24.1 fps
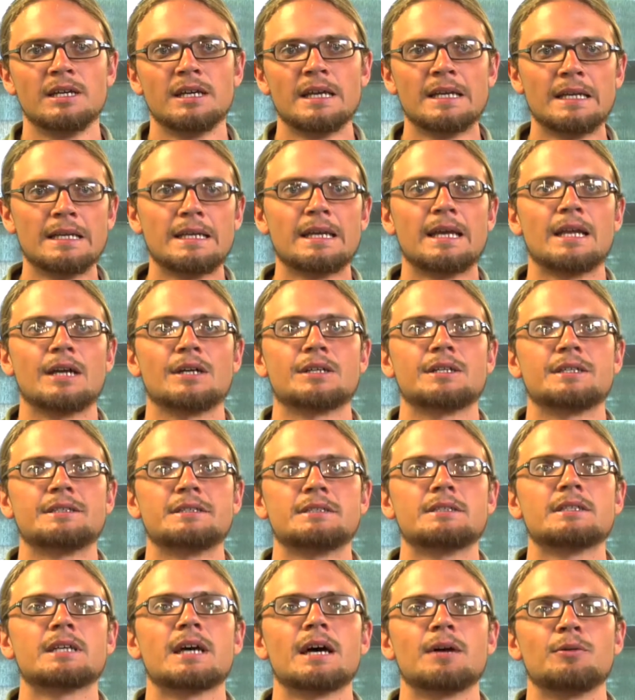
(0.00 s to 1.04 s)
indicator,
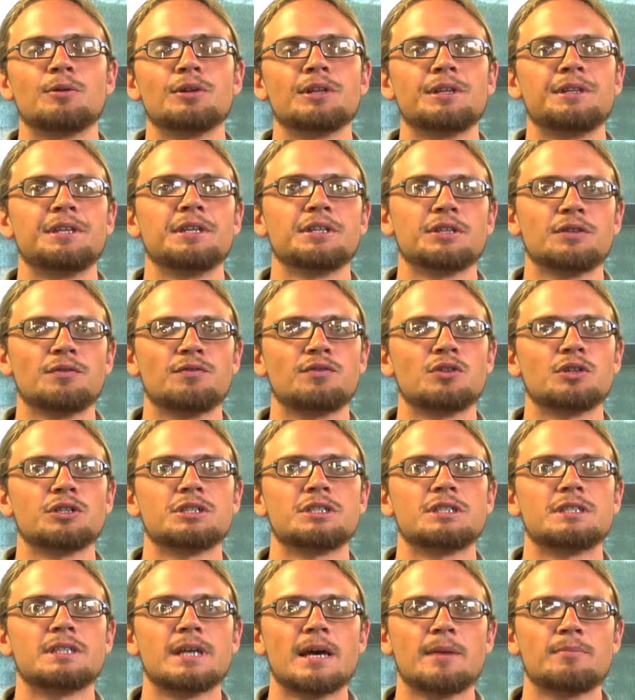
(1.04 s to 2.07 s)
because I really think the
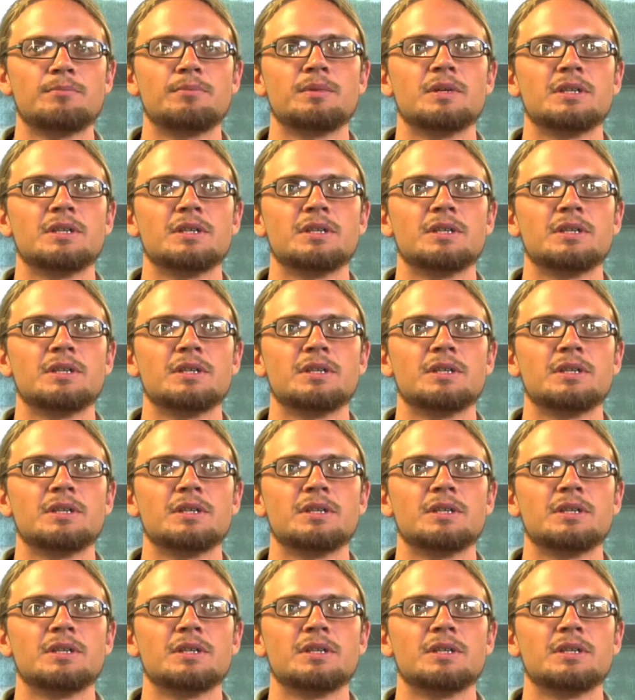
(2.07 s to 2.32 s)
first step